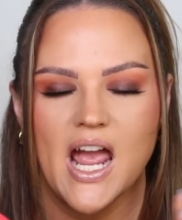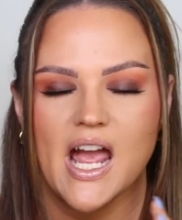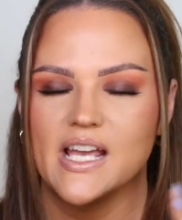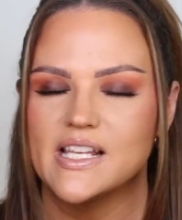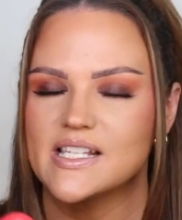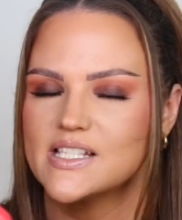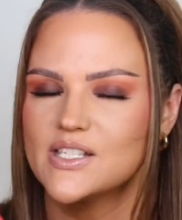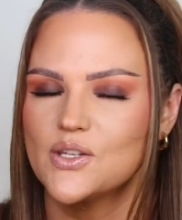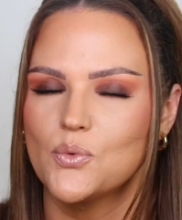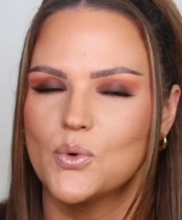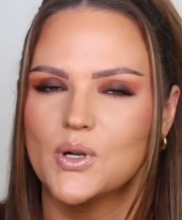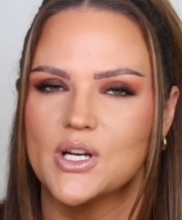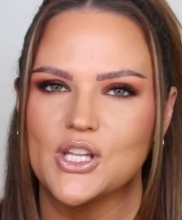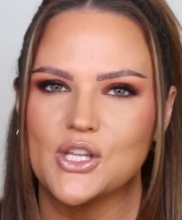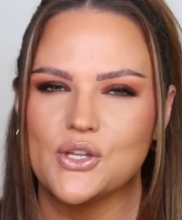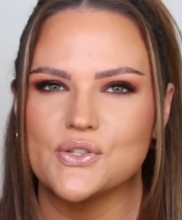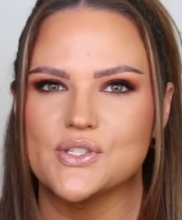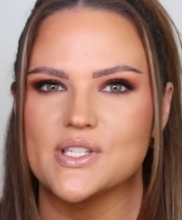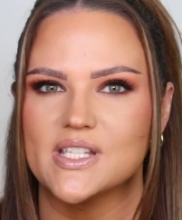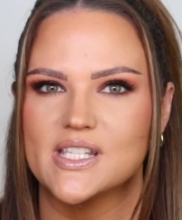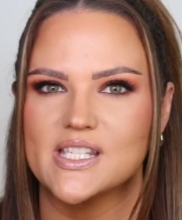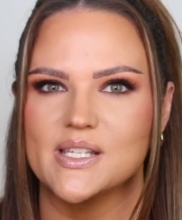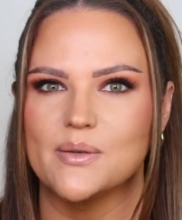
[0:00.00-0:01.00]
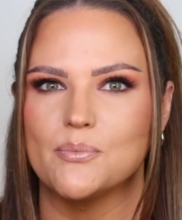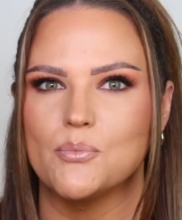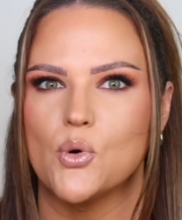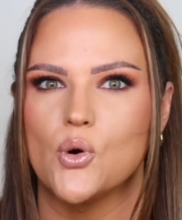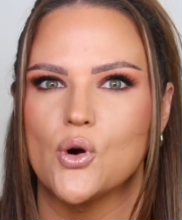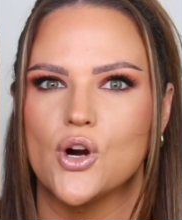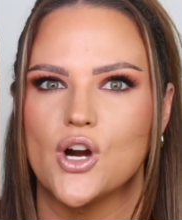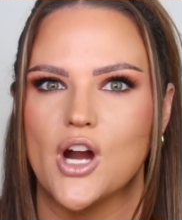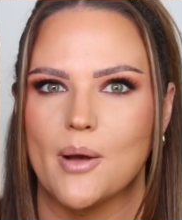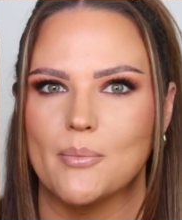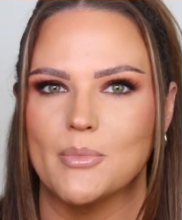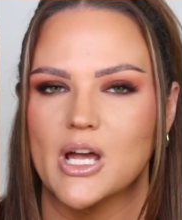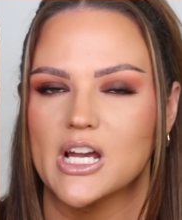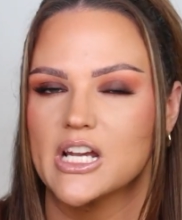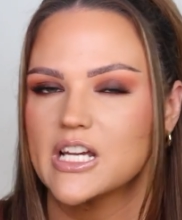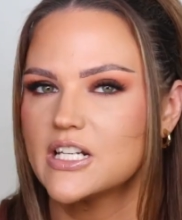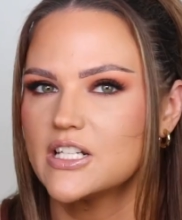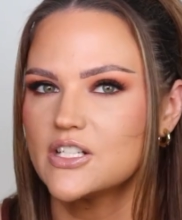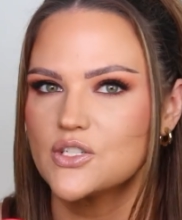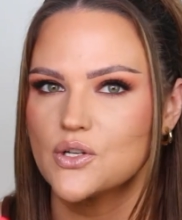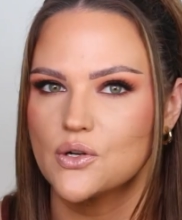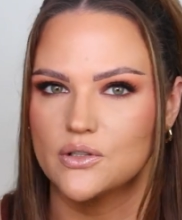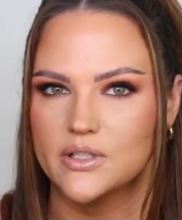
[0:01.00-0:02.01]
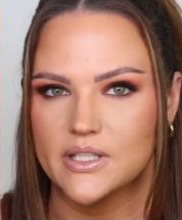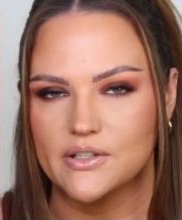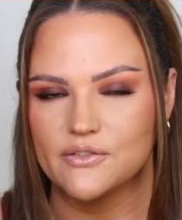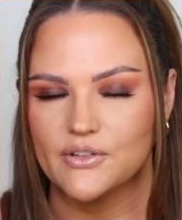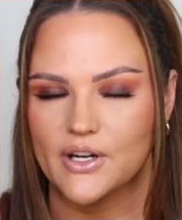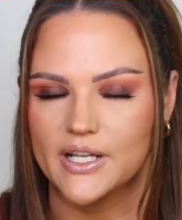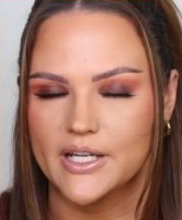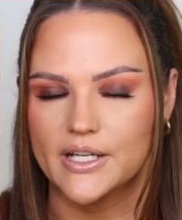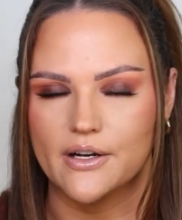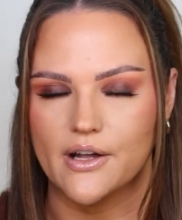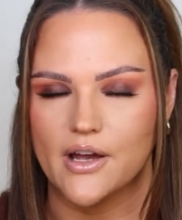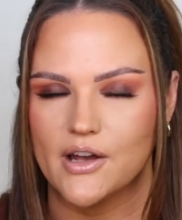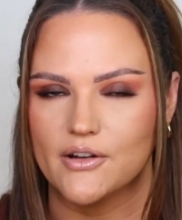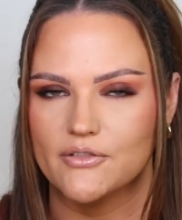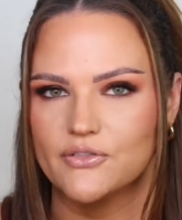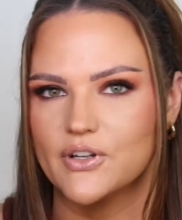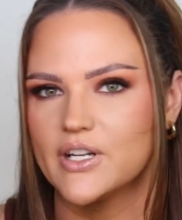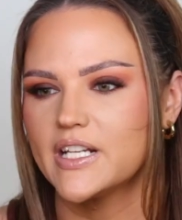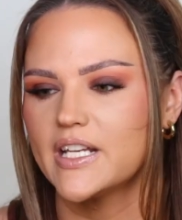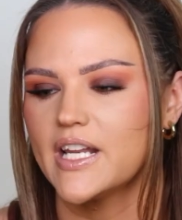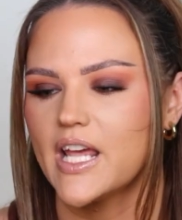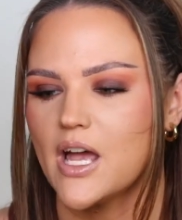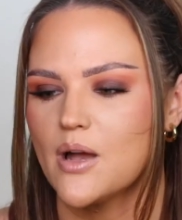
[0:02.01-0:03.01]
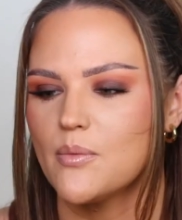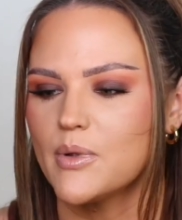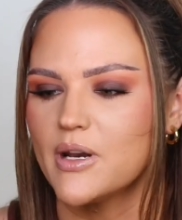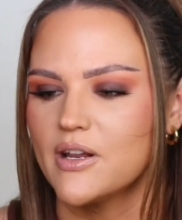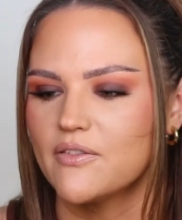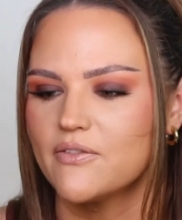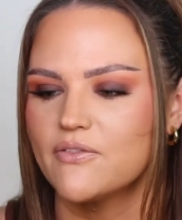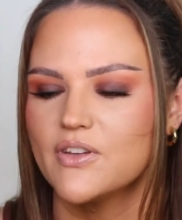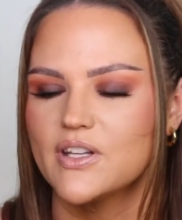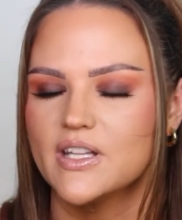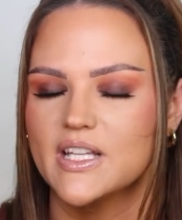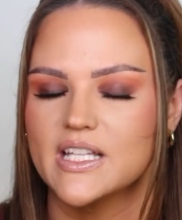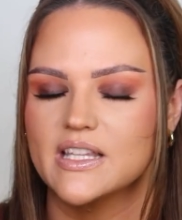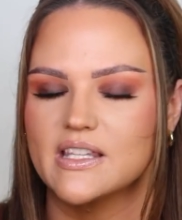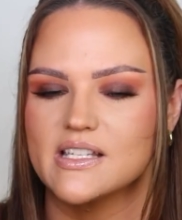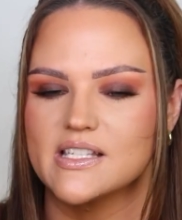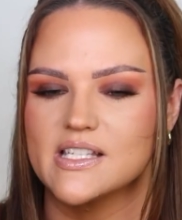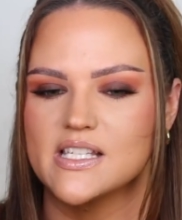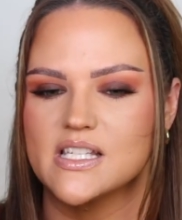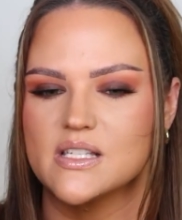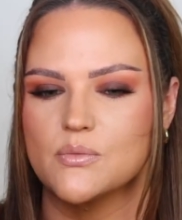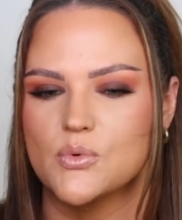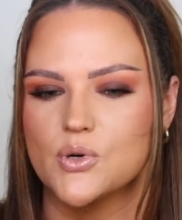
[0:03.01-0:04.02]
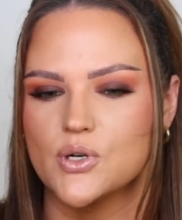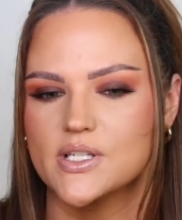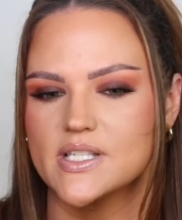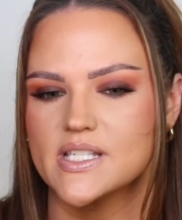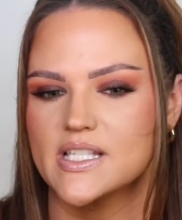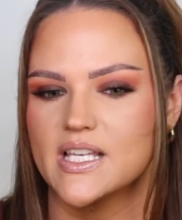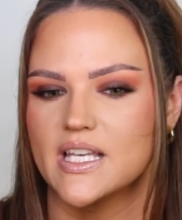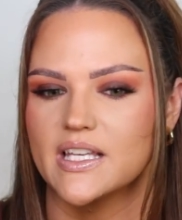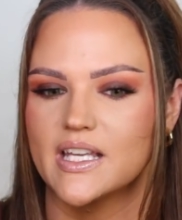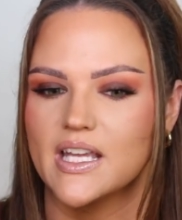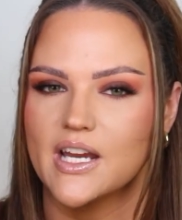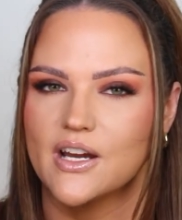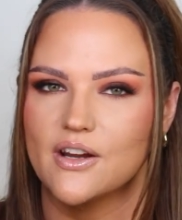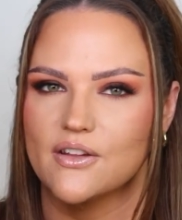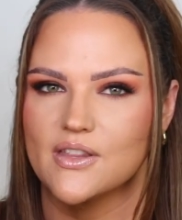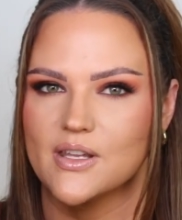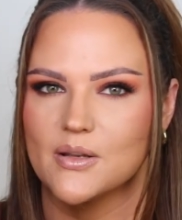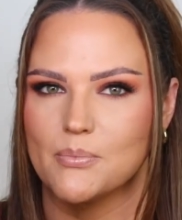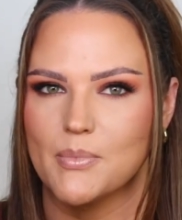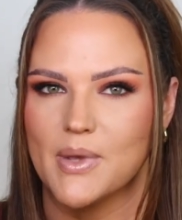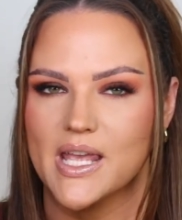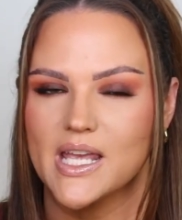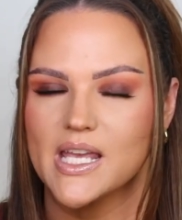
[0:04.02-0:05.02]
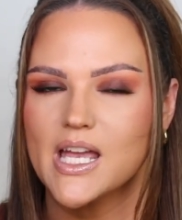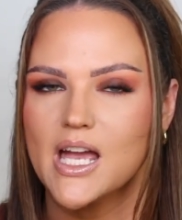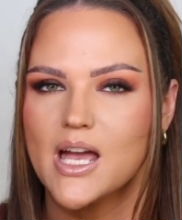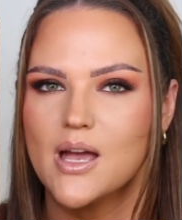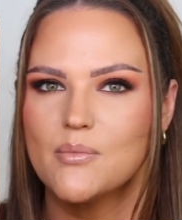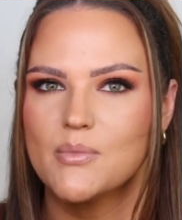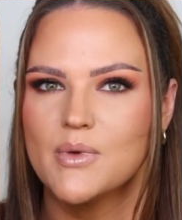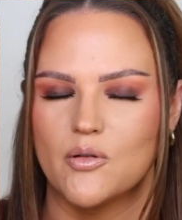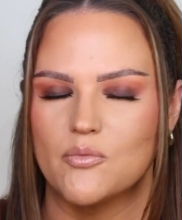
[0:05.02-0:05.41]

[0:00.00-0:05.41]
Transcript: I still want to use it some more. I'm not going to totally write it off right now, but I feel like this is more skincare than makeup.